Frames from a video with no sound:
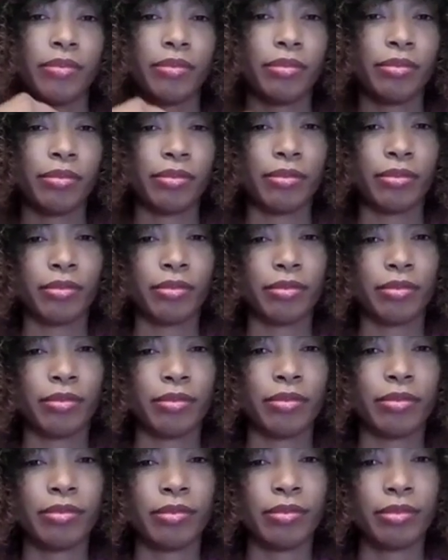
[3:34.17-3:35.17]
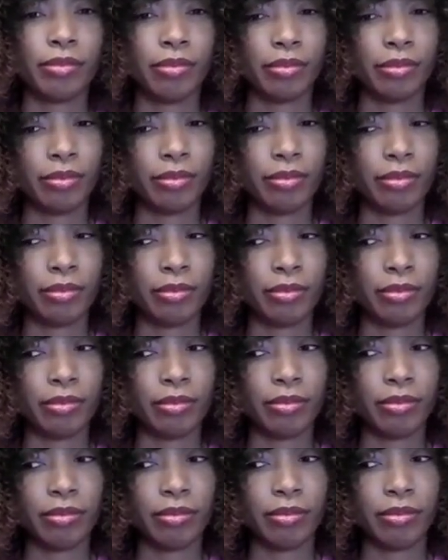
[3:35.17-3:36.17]

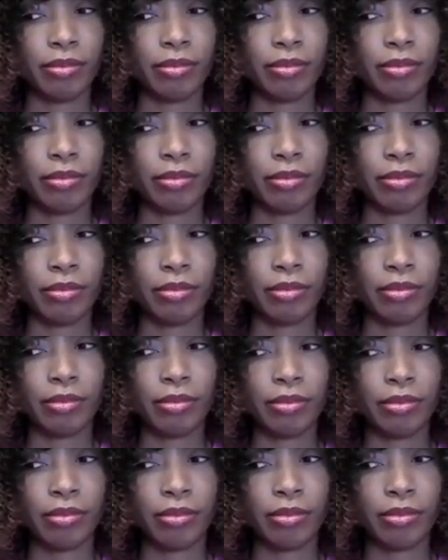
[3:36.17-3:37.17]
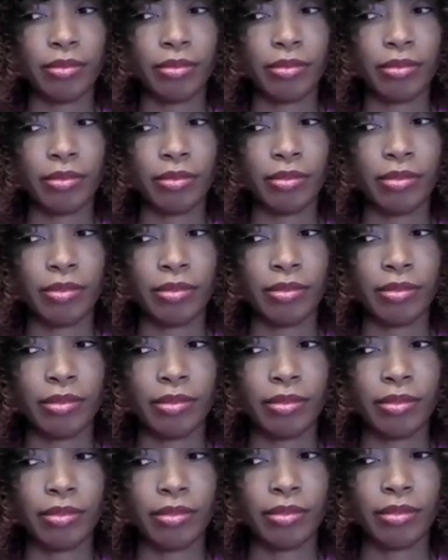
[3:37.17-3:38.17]

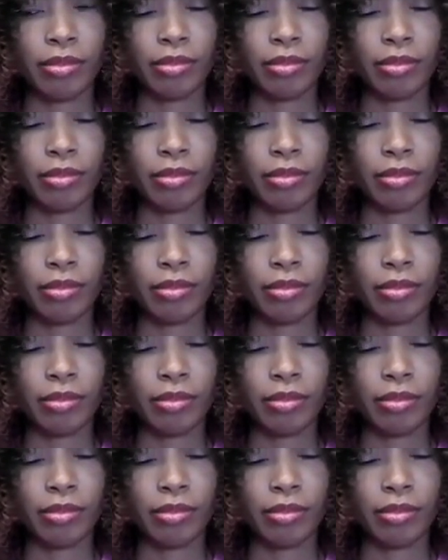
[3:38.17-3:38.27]
No words are spoken by the person on screen.